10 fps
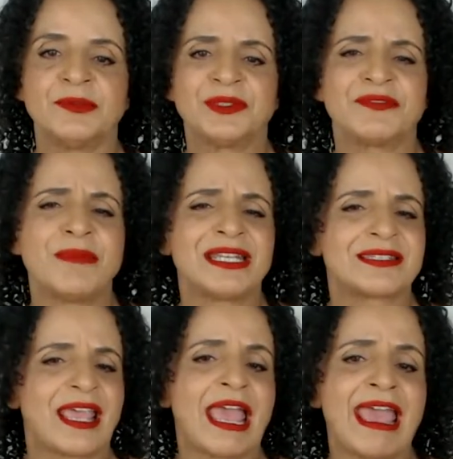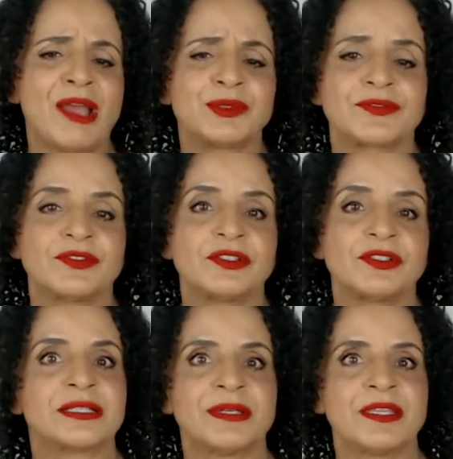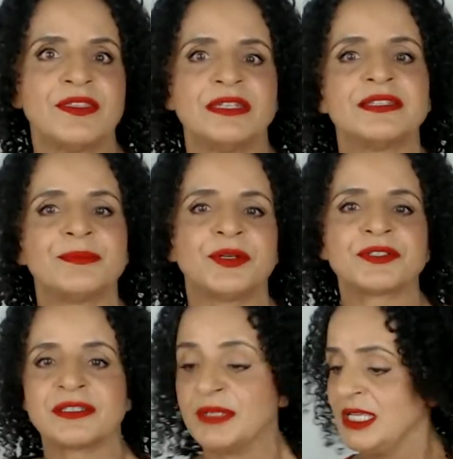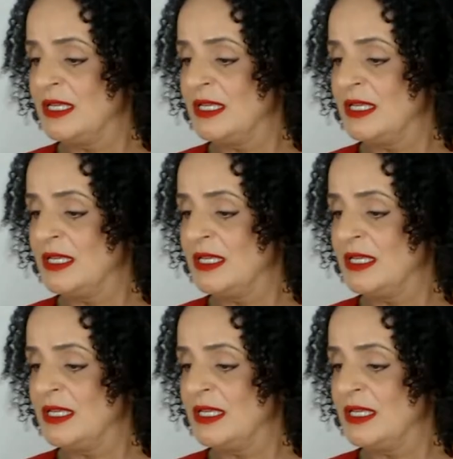would have meant her hair would have looked a little bit thin at the bottom,